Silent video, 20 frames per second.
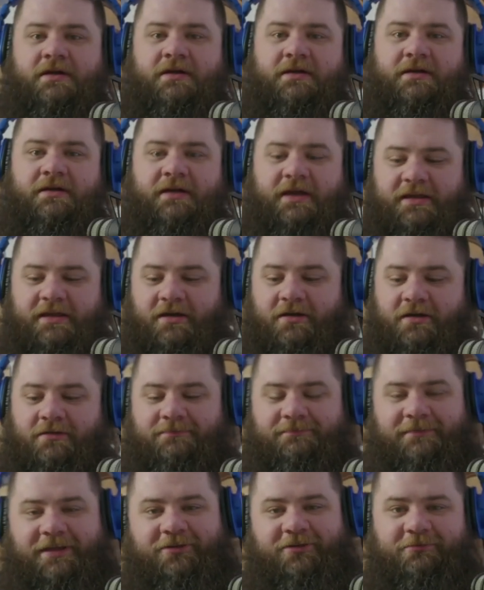Hey y'all,
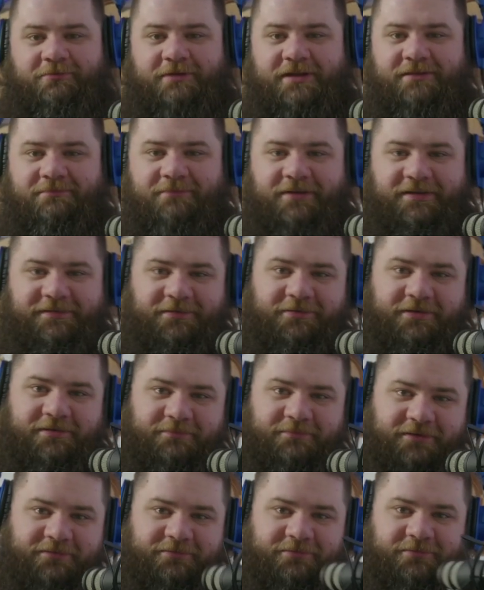Andrew Reed, Mossy Creek
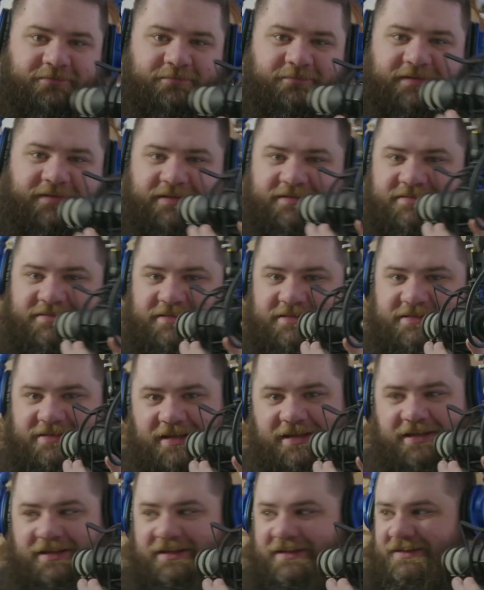Mushrooms, and
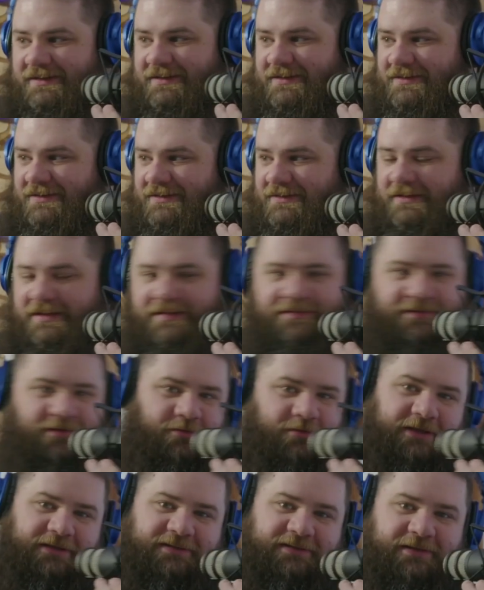today is a
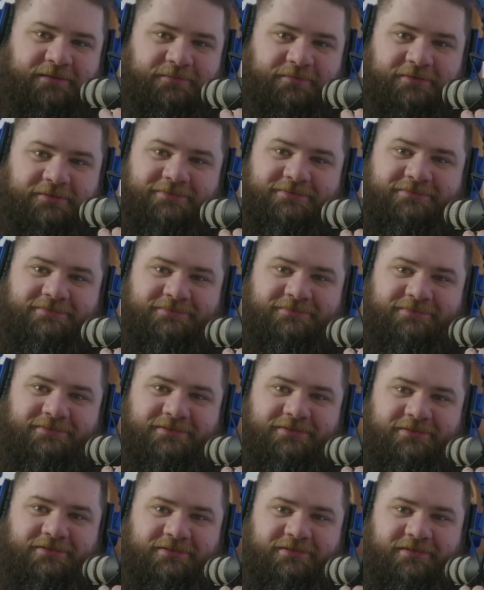quick tip.
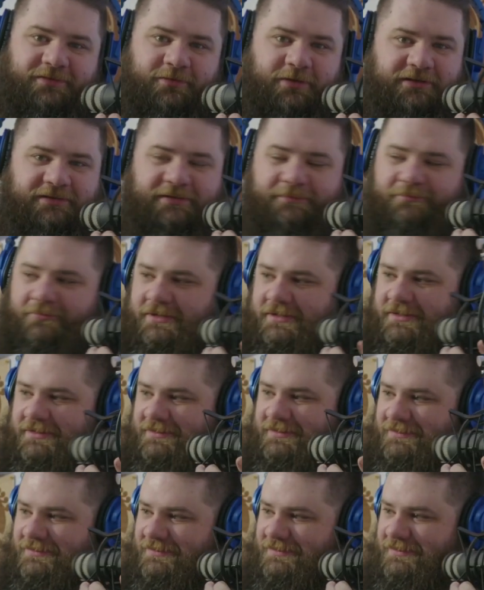It's quick tip week.
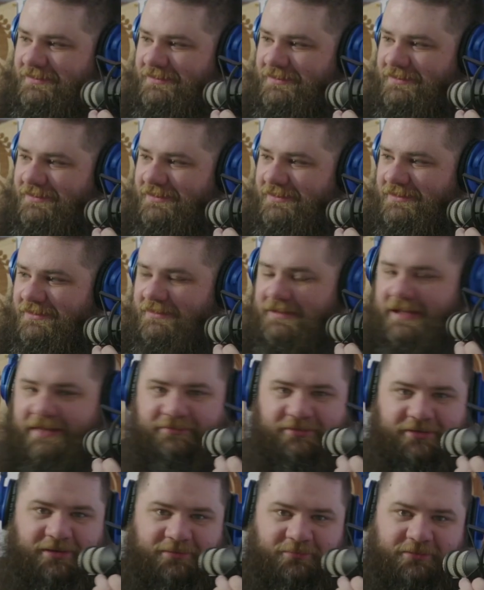I
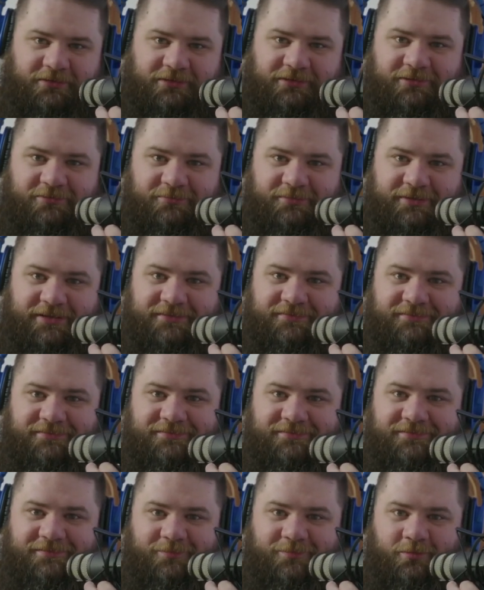haven't done one in a little bit,
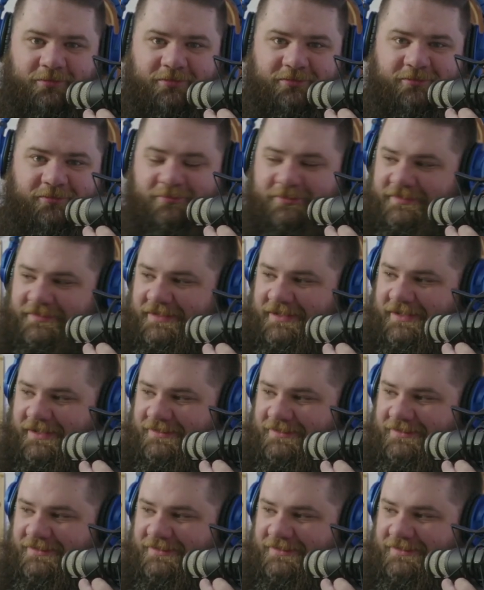so we're gonna do one today.